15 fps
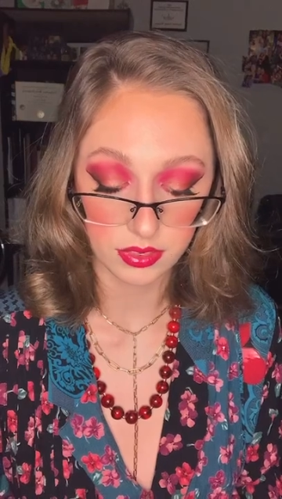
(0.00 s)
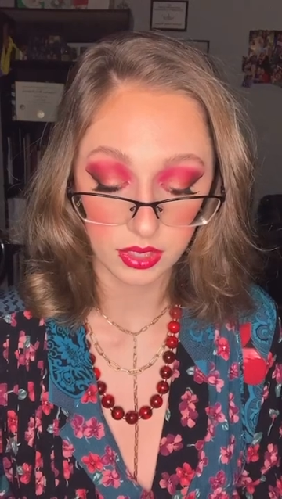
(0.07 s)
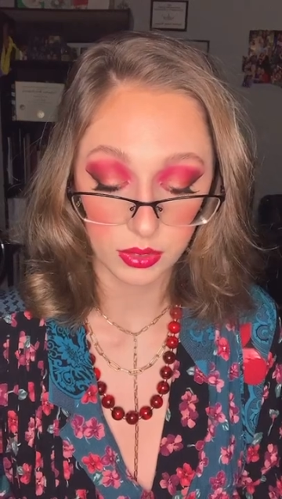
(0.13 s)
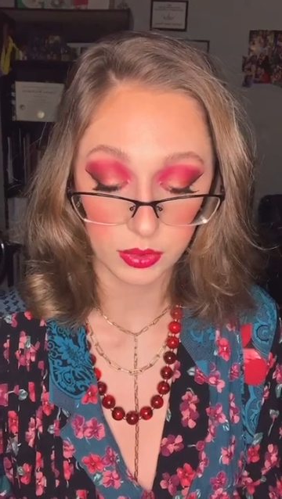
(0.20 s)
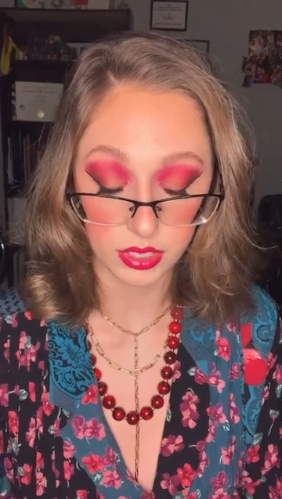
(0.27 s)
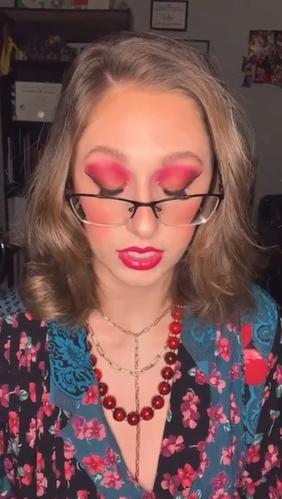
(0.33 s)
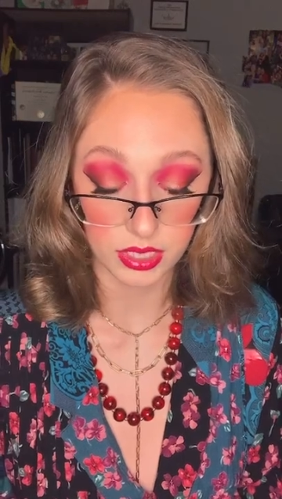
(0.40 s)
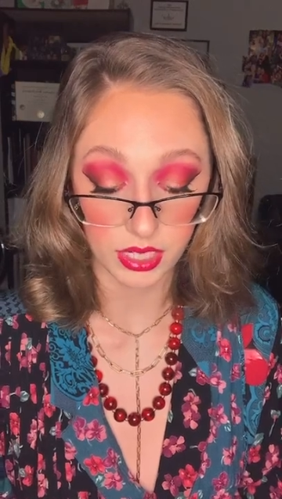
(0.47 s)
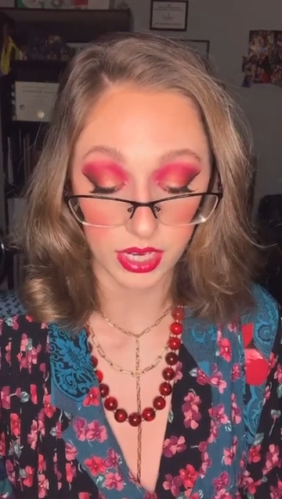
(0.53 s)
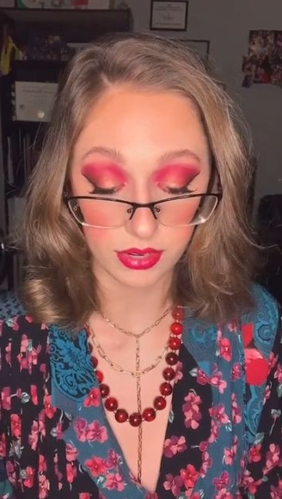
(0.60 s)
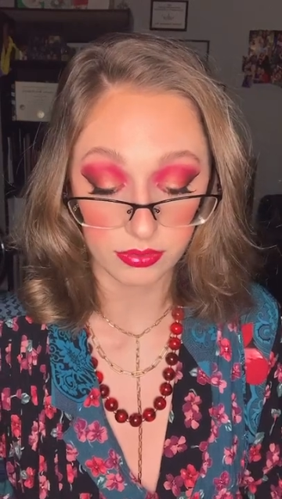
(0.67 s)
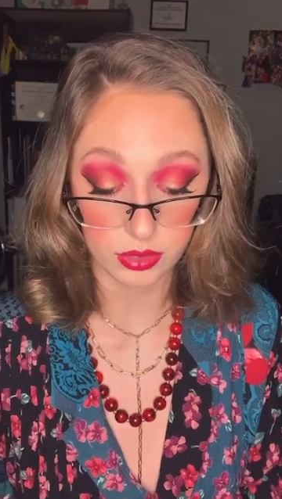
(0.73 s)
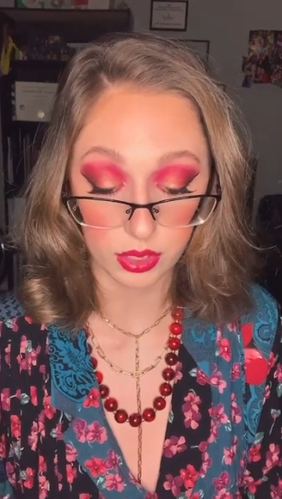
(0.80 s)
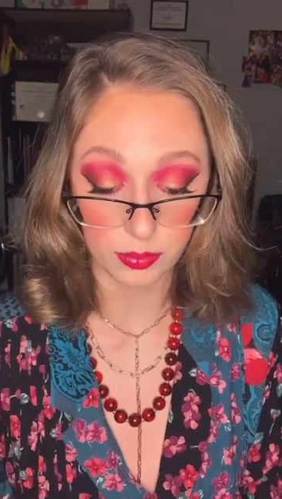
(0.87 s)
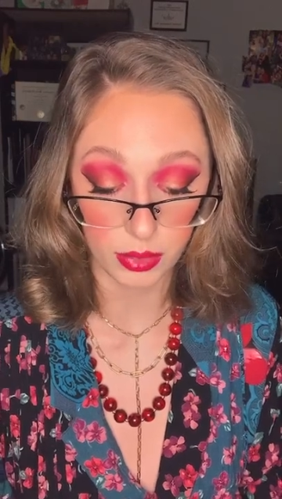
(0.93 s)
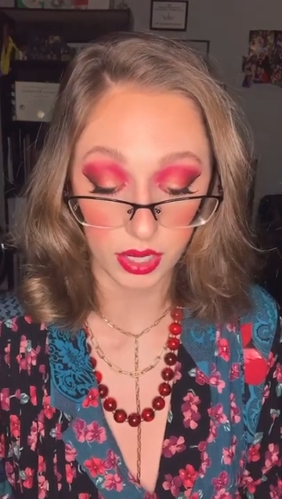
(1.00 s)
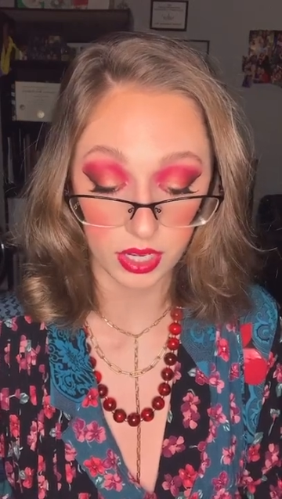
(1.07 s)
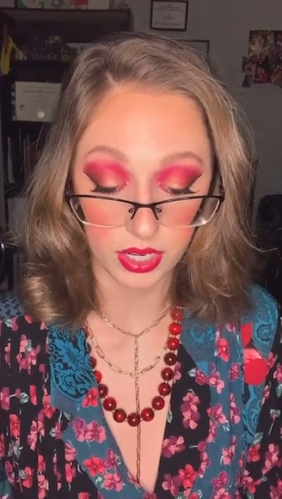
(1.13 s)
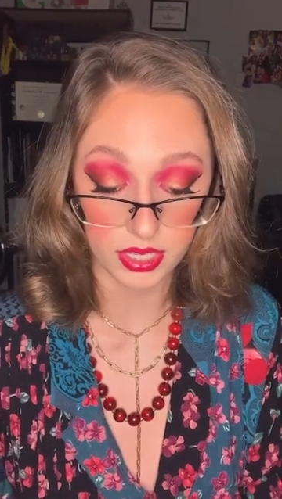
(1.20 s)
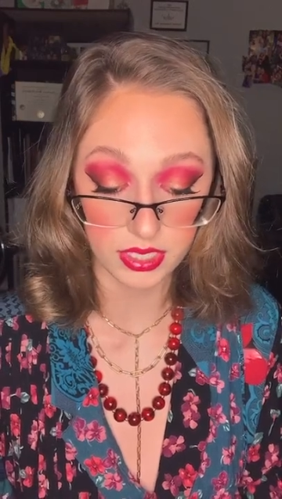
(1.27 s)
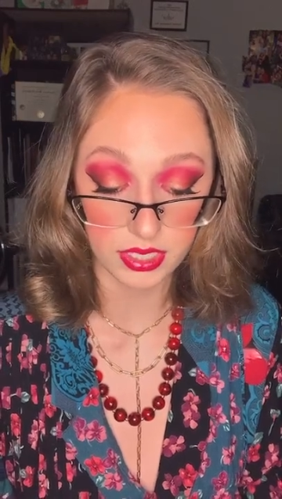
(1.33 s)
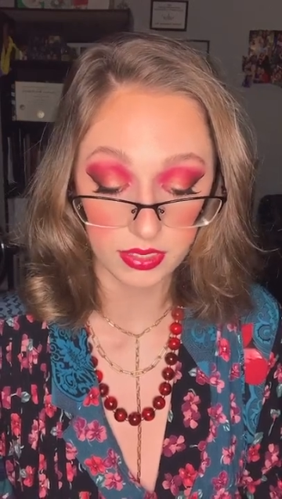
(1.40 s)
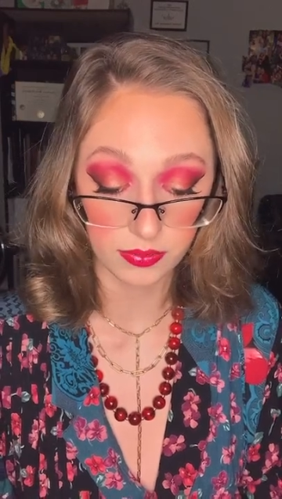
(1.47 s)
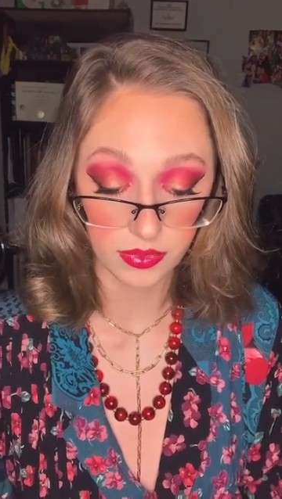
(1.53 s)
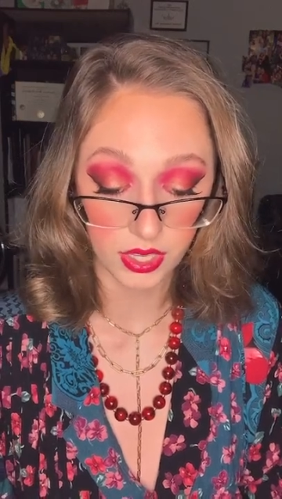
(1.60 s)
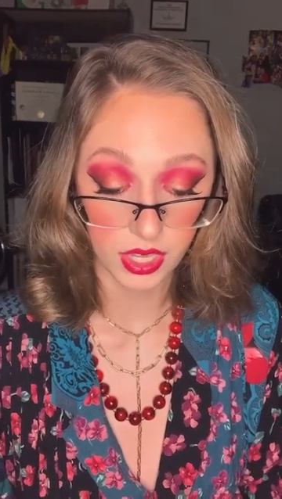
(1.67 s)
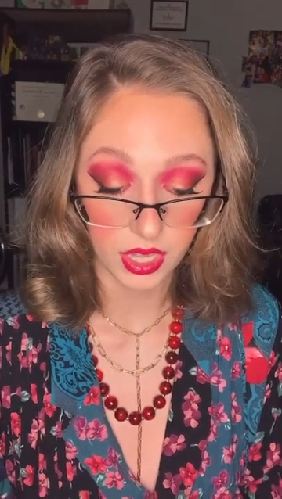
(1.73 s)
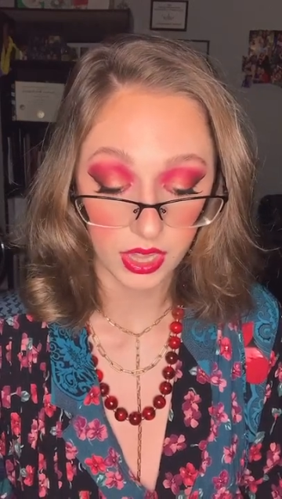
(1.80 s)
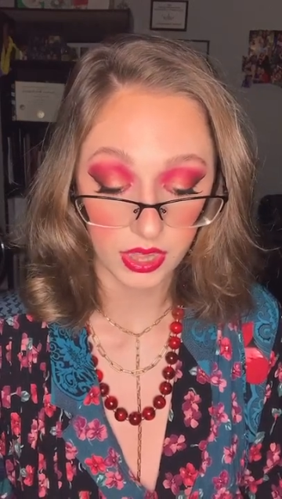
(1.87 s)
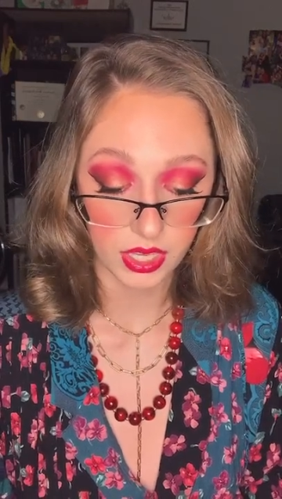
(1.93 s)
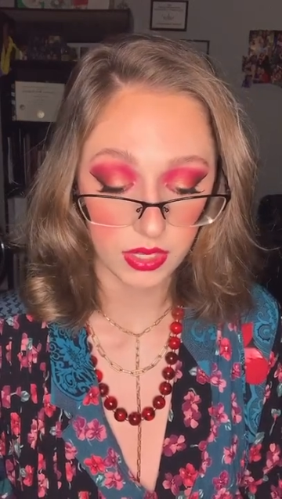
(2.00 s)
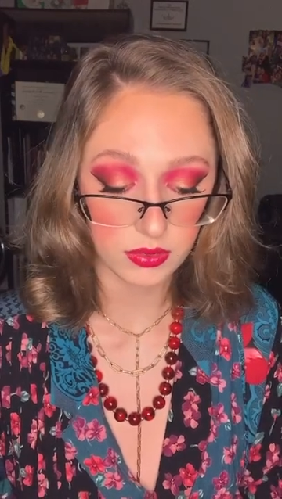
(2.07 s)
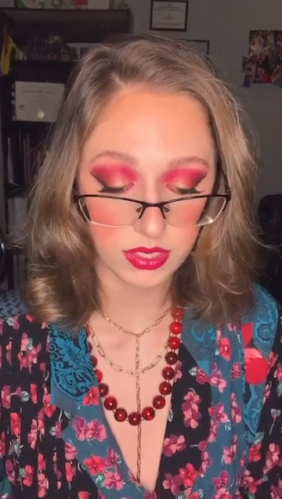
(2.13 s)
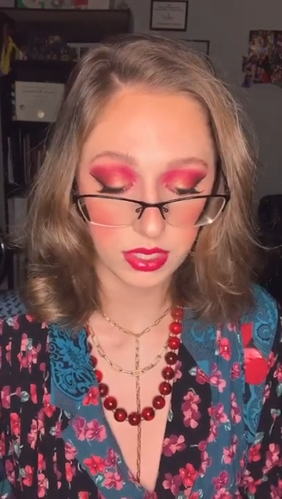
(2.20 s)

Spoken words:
Gwendolen, after a pause. They don't